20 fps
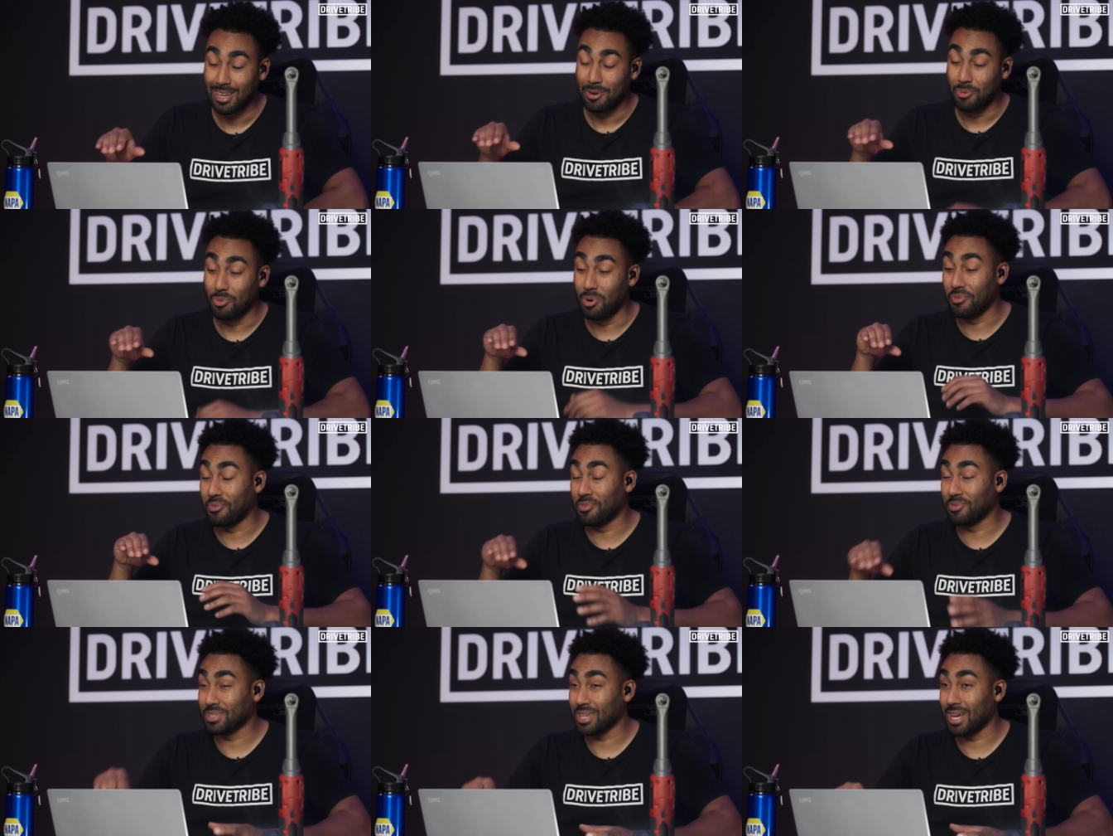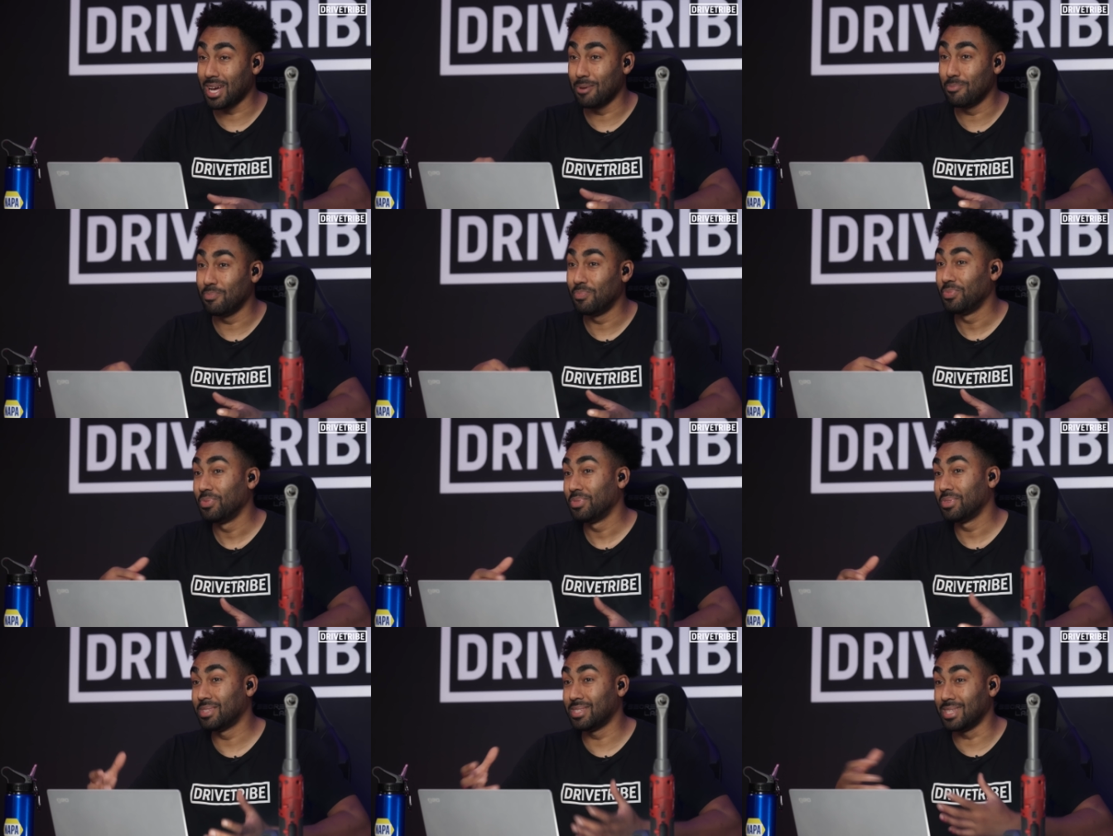worth of time
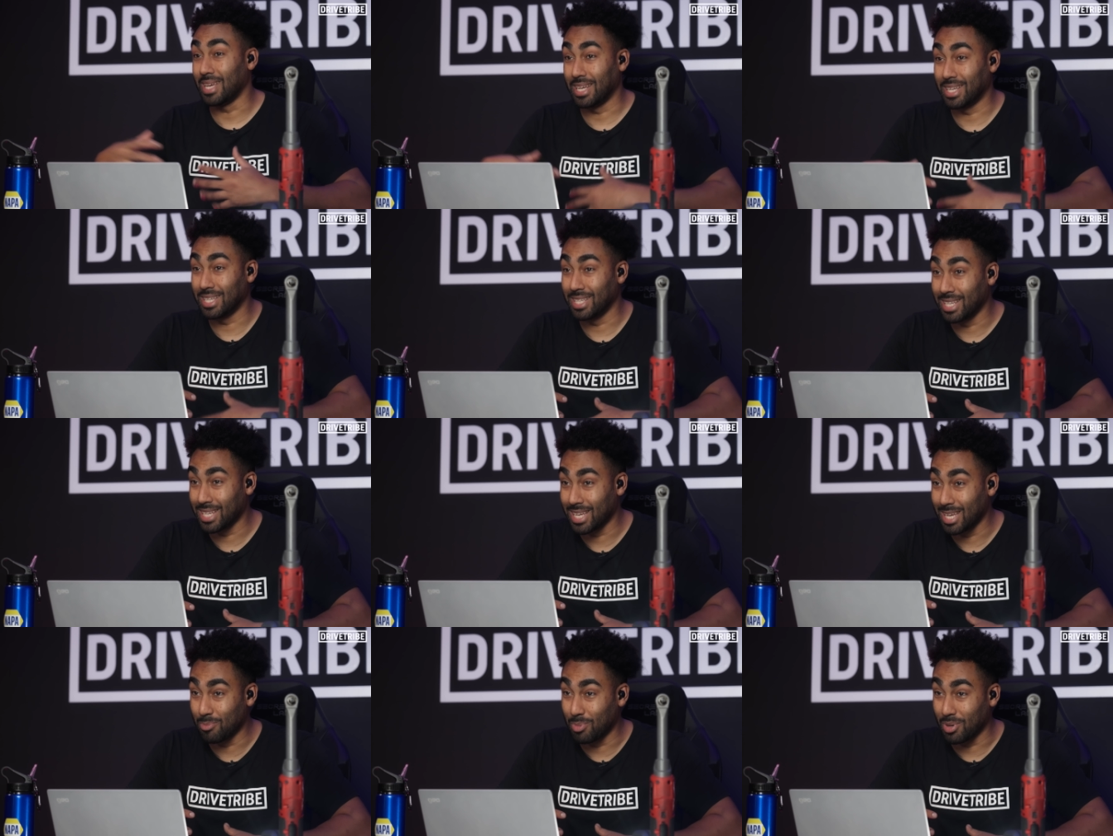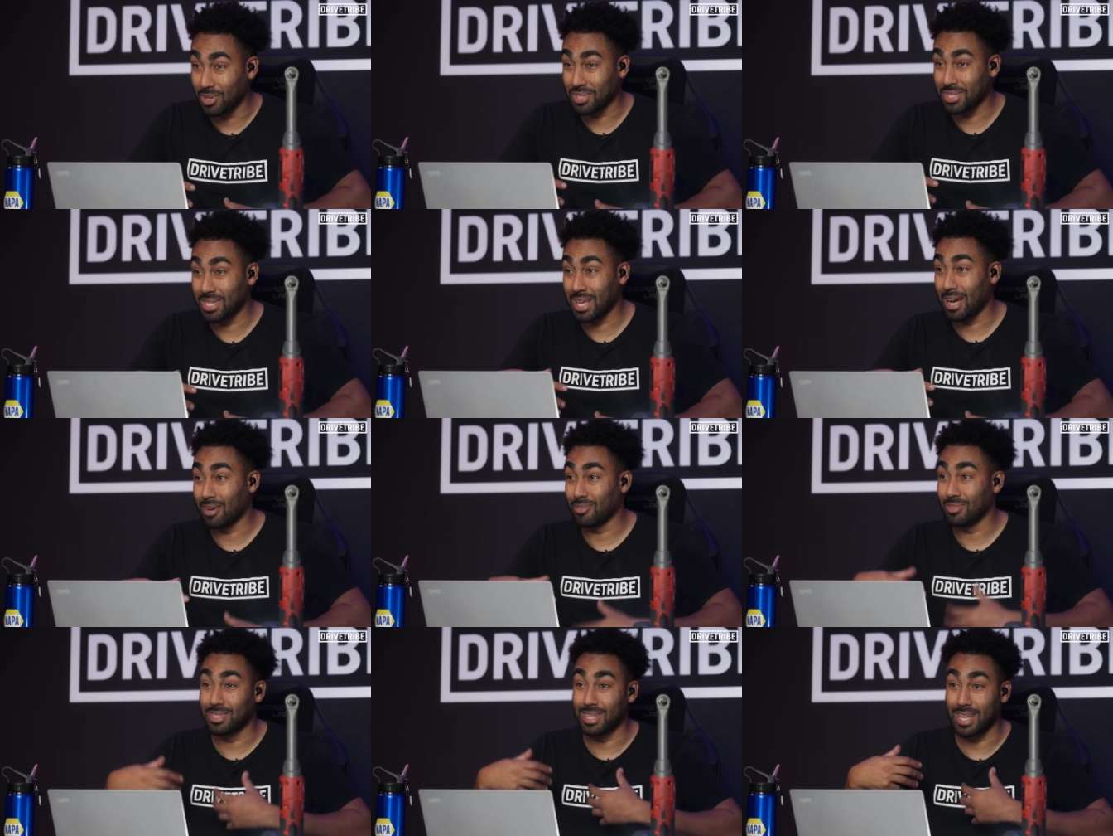taking the gearbox
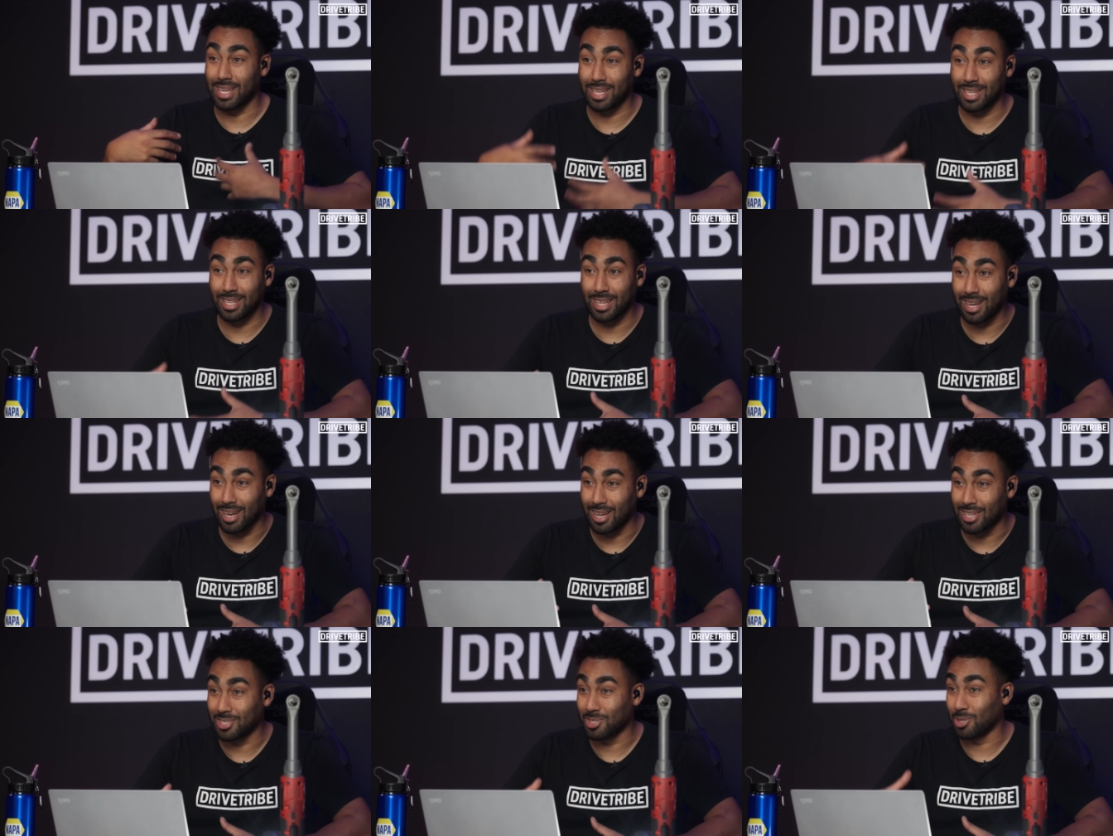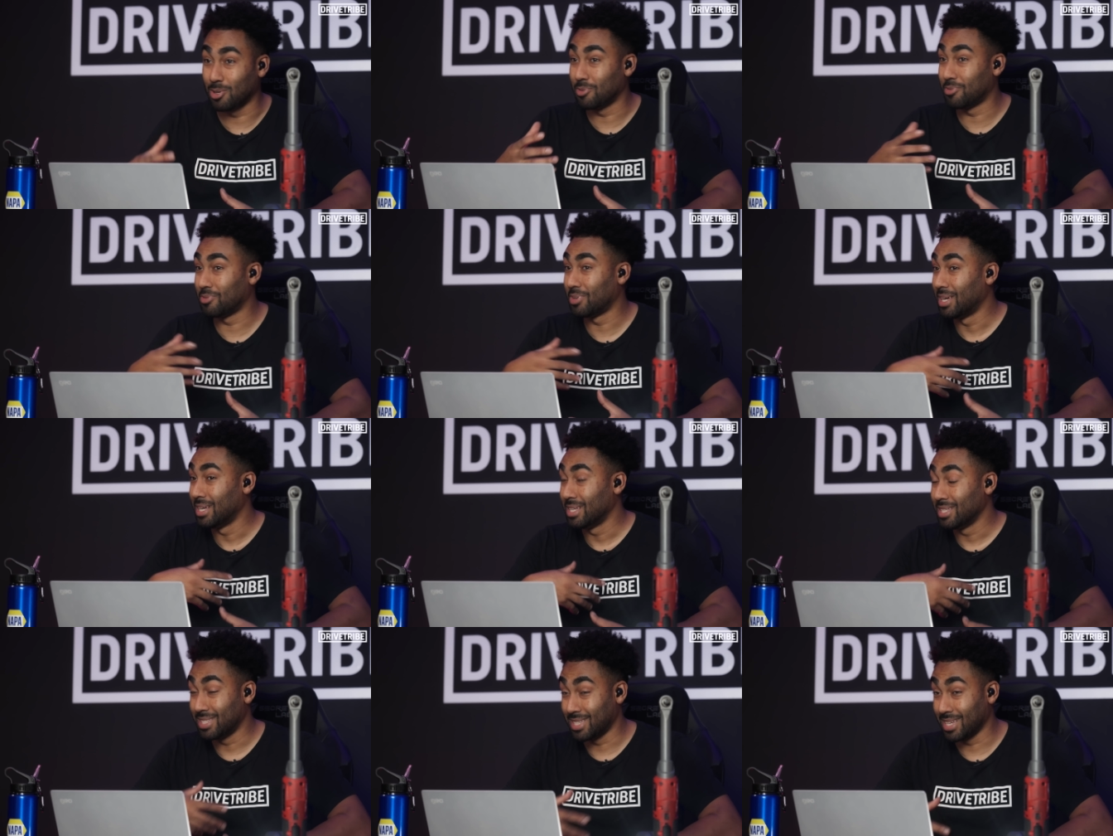out, taking the clutch off
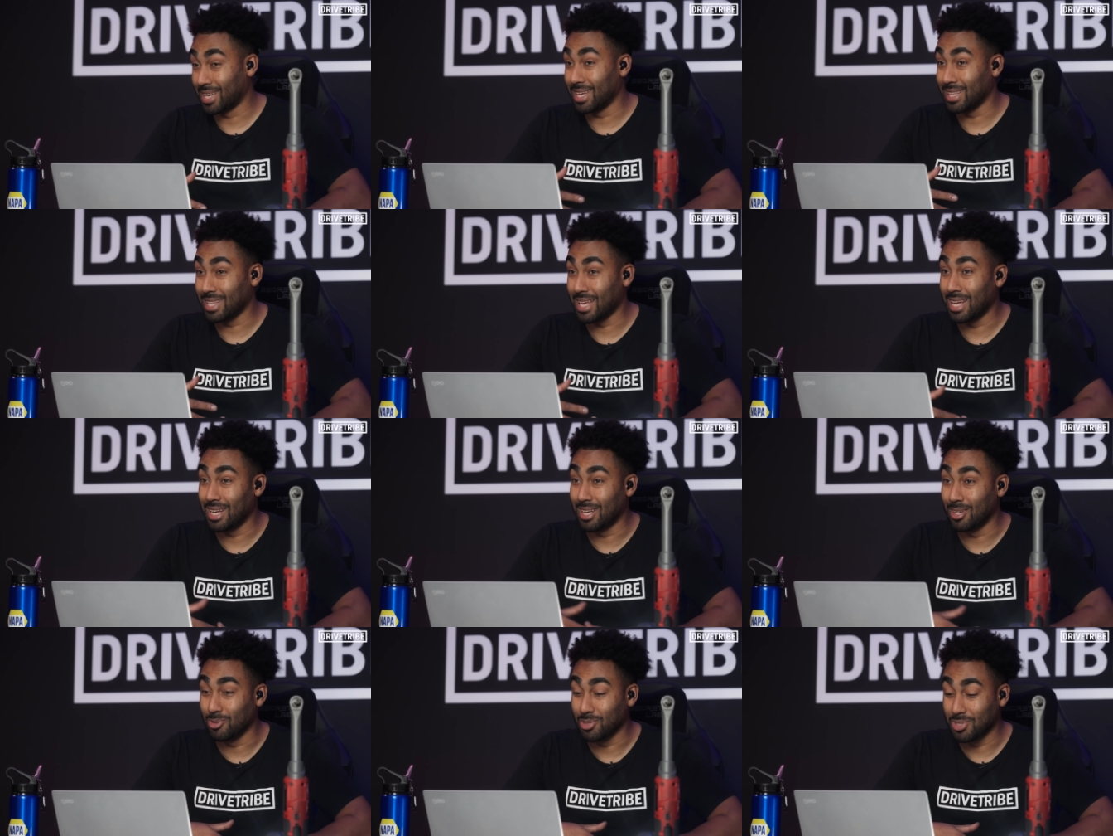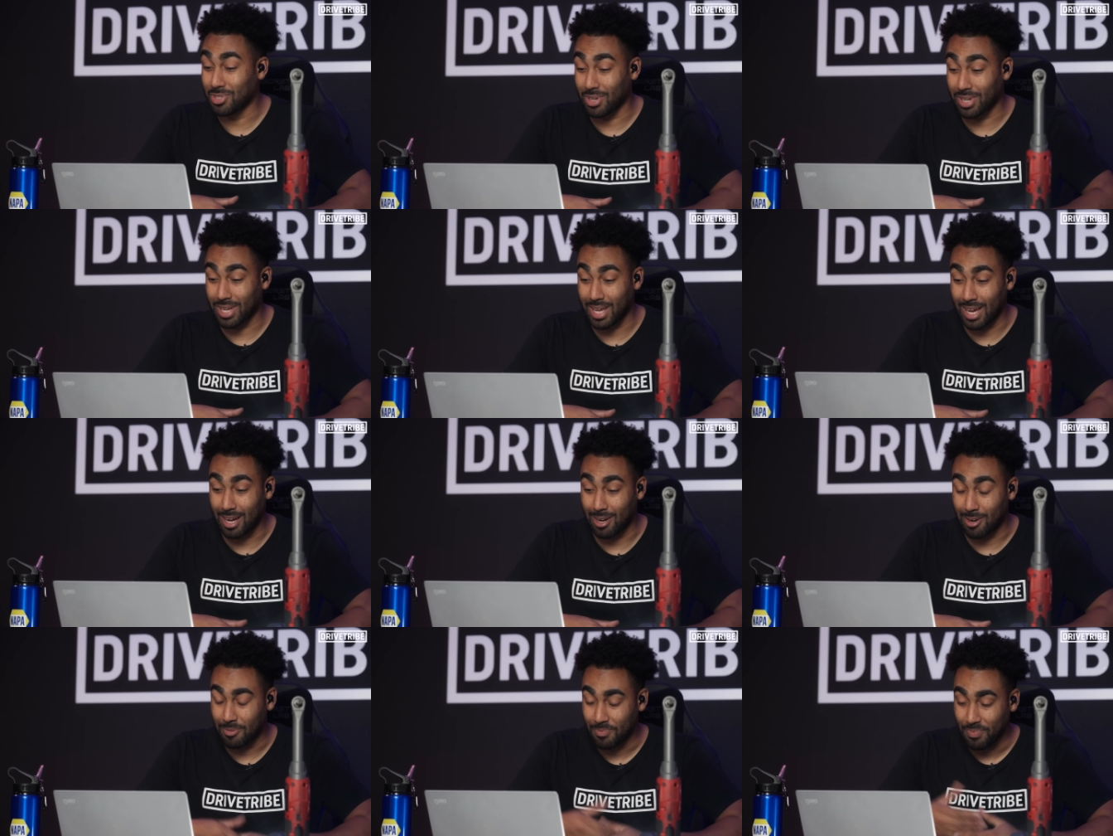to get that little socket
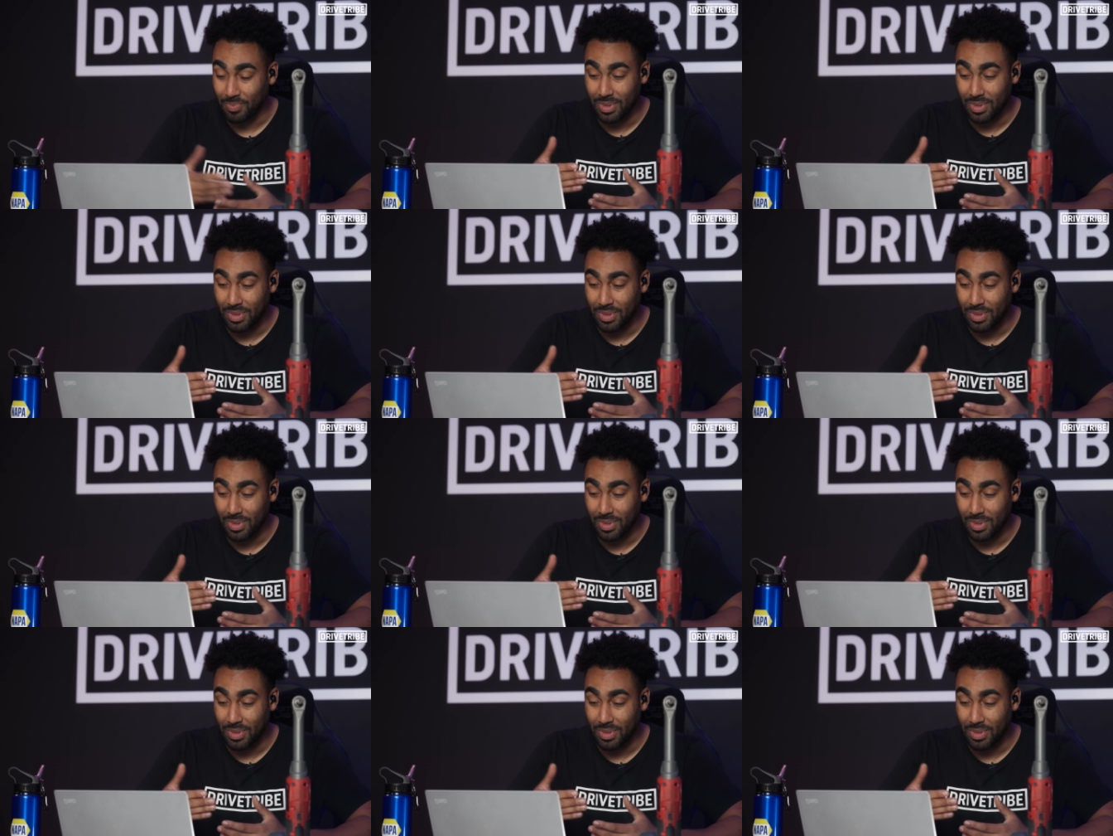out.